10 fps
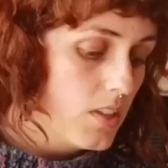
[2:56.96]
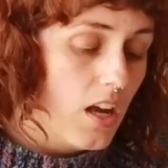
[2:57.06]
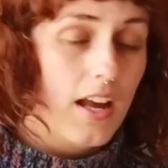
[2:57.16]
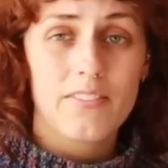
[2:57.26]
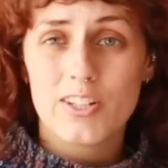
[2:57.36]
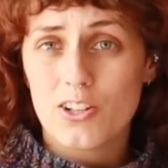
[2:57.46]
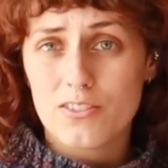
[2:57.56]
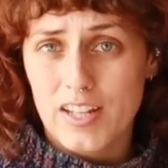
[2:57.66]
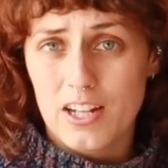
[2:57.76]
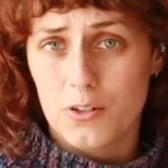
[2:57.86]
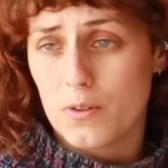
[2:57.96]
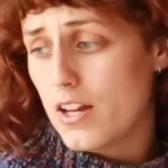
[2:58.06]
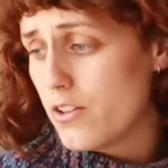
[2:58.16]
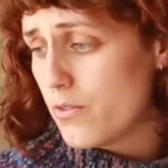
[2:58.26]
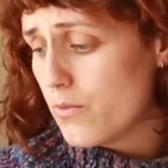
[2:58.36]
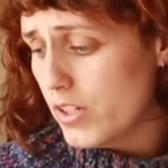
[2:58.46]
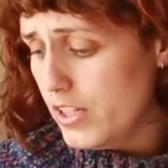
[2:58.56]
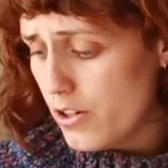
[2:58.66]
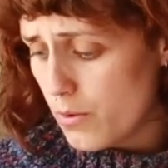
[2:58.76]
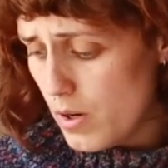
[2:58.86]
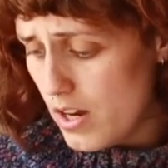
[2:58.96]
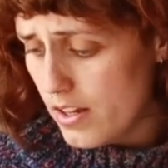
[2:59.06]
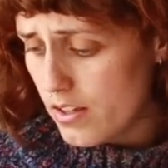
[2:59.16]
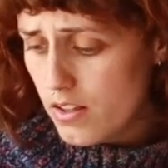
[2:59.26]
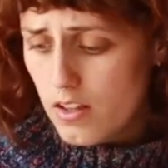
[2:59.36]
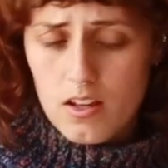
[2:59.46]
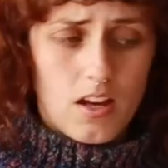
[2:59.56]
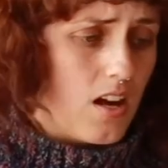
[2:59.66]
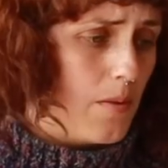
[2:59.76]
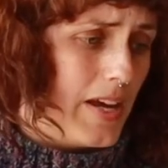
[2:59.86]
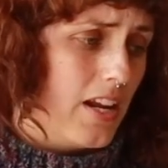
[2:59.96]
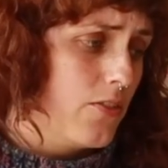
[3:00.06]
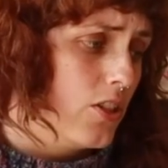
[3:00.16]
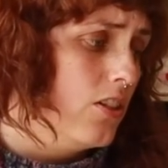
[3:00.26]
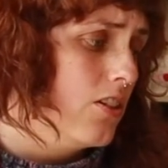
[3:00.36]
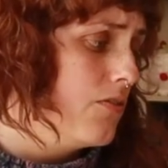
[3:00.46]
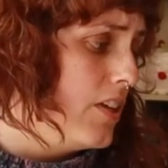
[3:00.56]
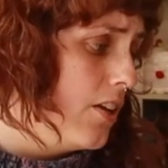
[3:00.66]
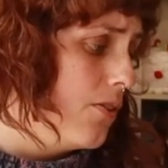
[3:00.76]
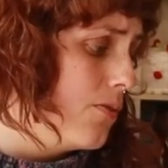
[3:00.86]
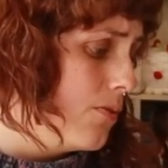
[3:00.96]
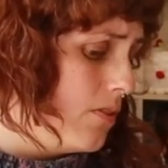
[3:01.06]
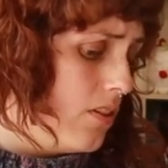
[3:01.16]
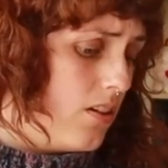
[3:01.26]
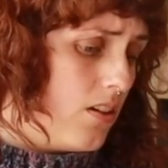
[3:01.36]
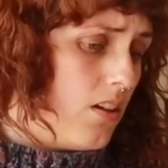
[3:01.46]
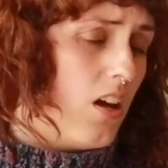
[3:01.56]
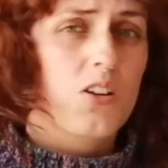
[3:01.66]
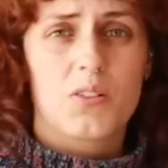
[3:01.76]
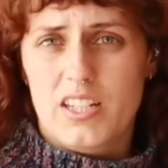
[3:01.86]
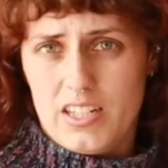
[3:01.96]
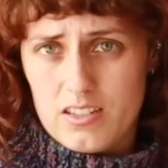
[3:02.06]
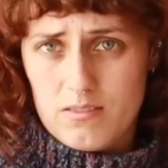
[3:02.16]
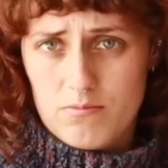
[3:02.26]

I have a lot of yellow. I don't really know why. And I've got a lot of yellow acrylic.